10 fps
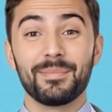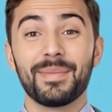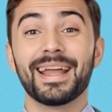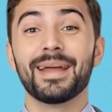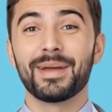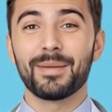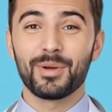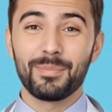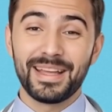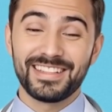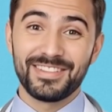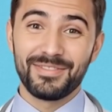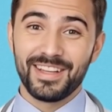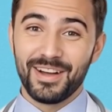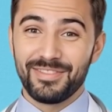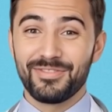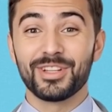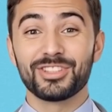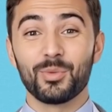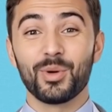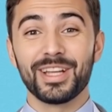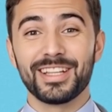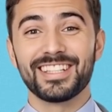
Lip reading: many people miss the very first warning